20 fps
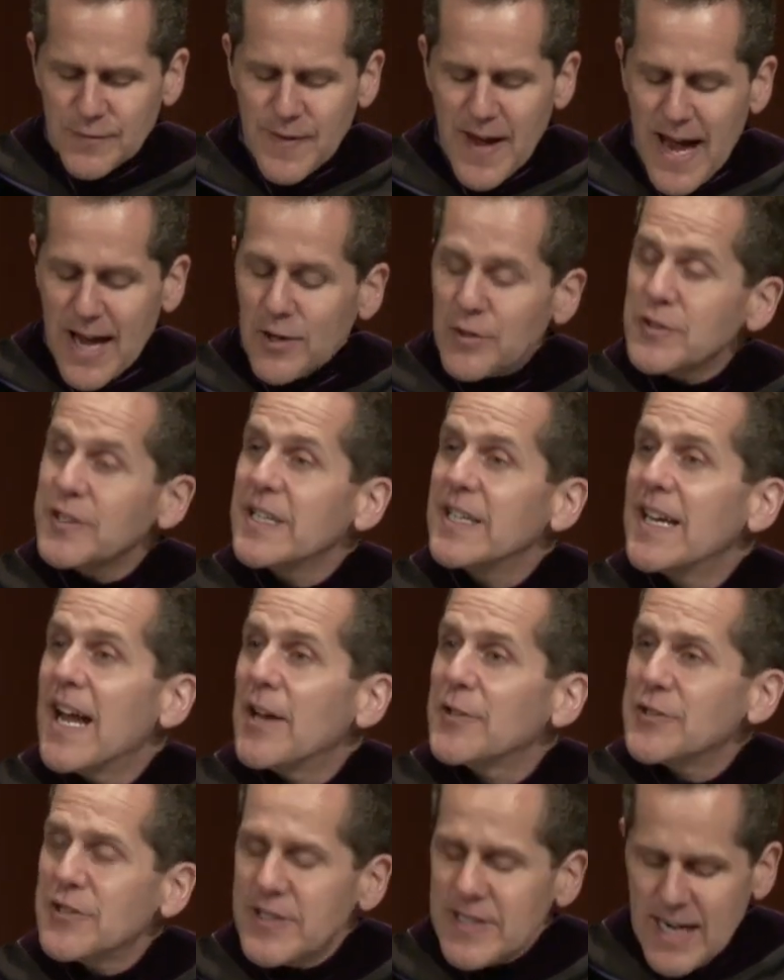faculty and
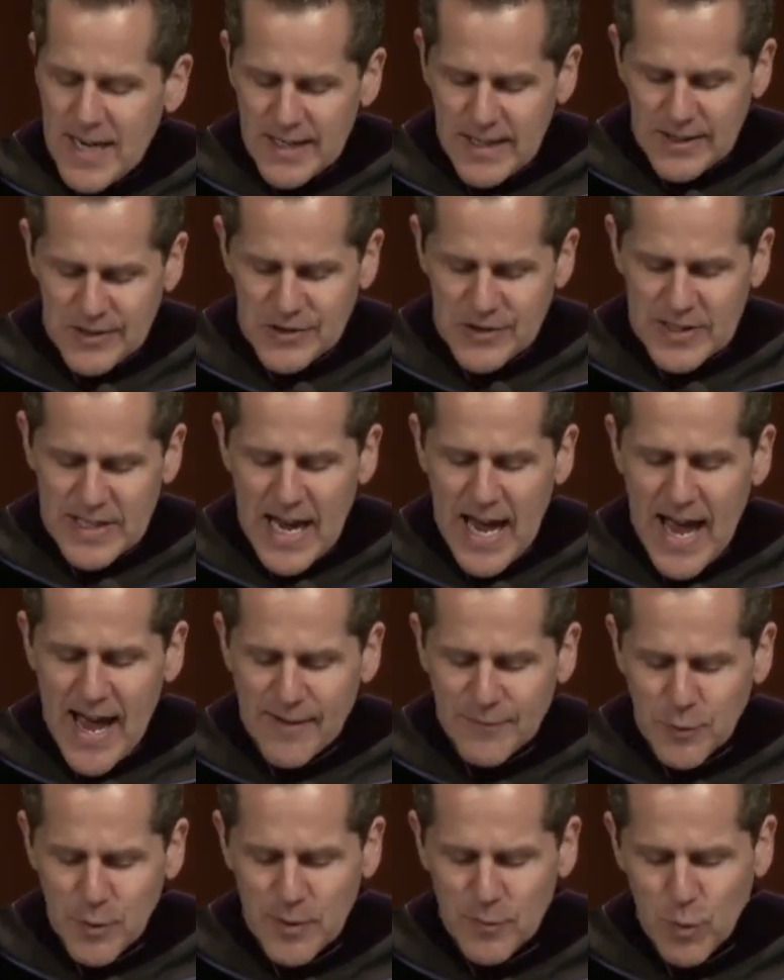outstanding
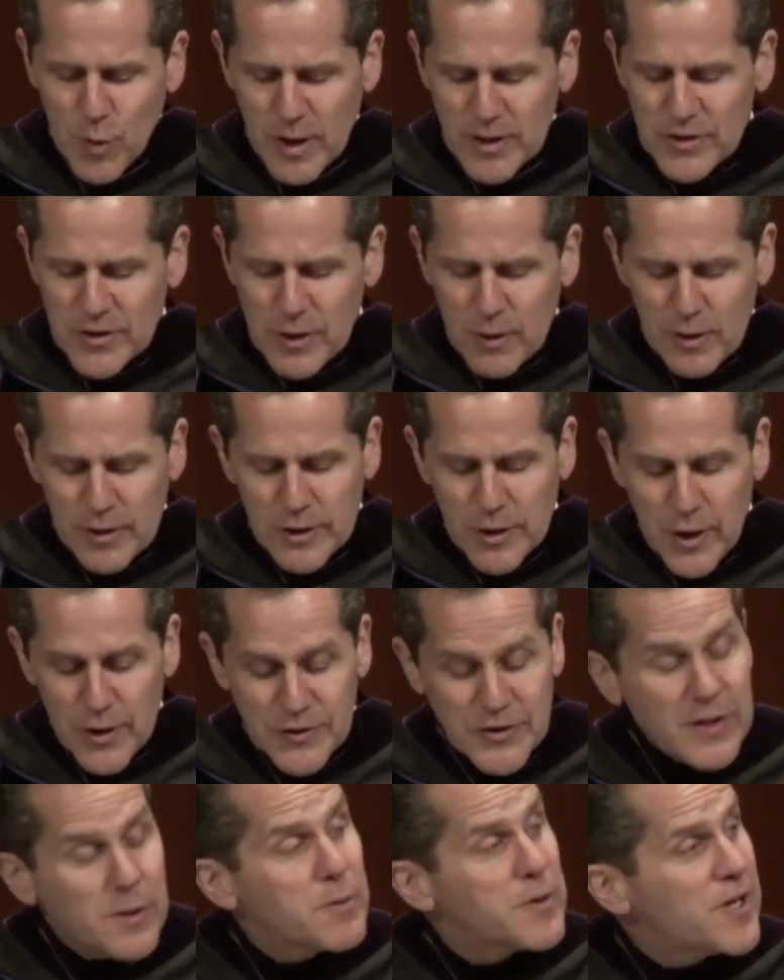staff who have worked so
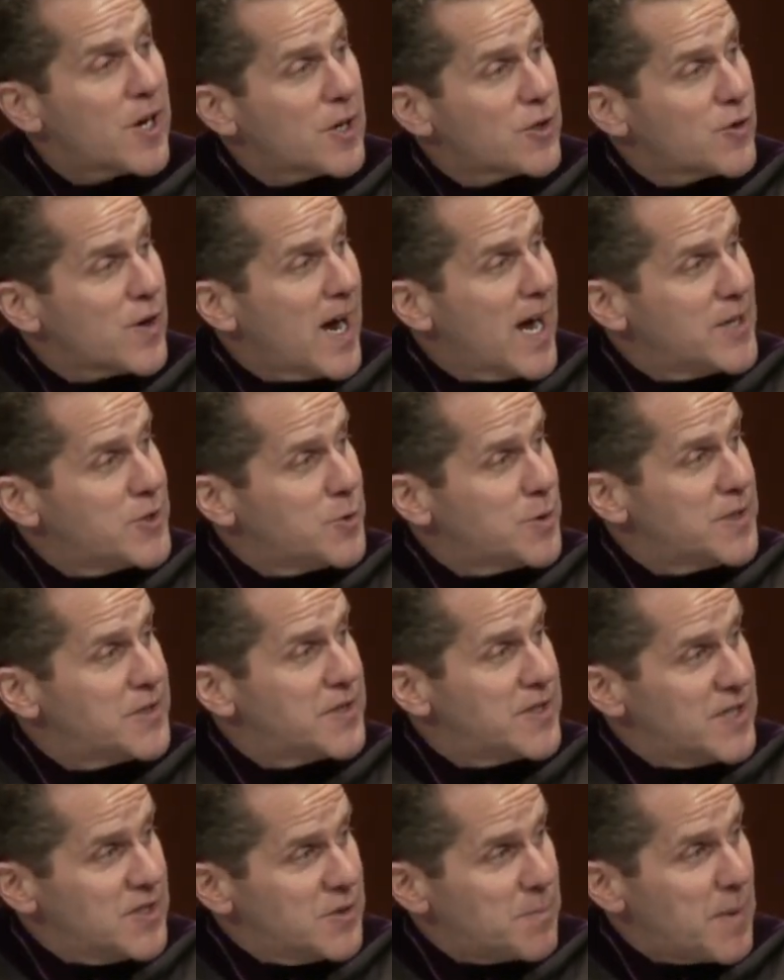closely with our
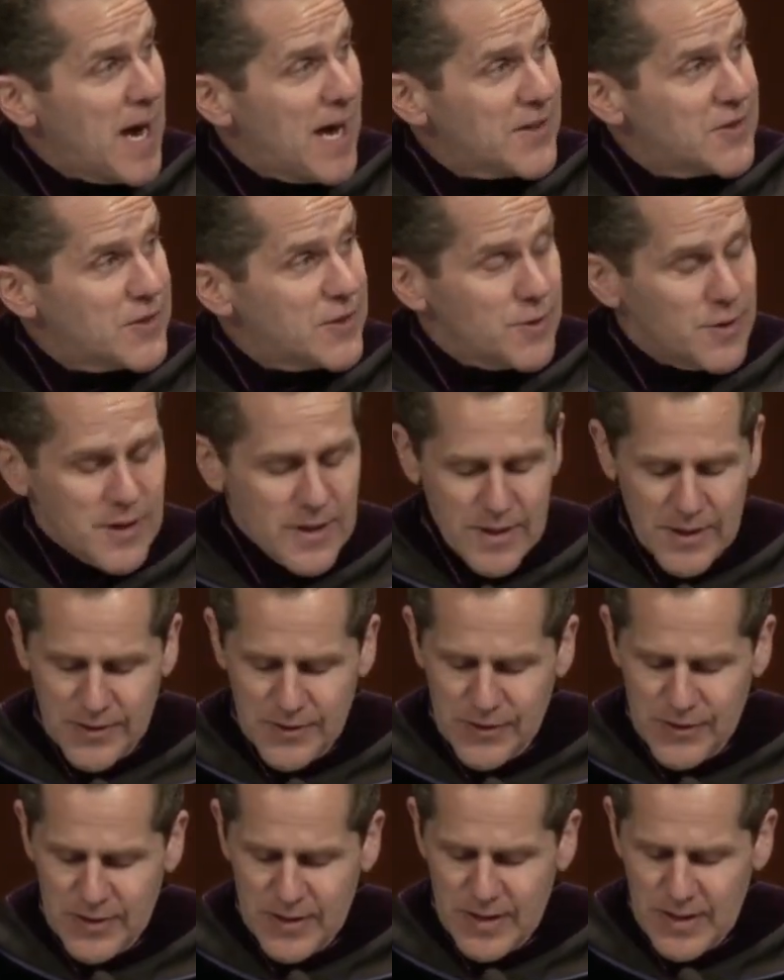graduates these past 2
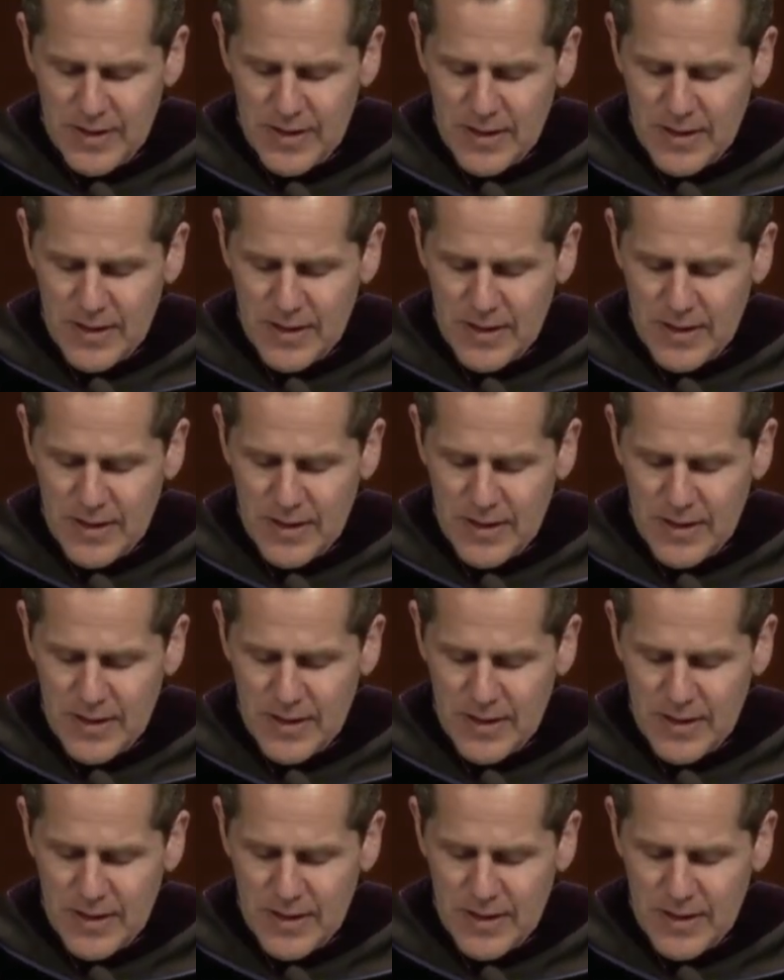years.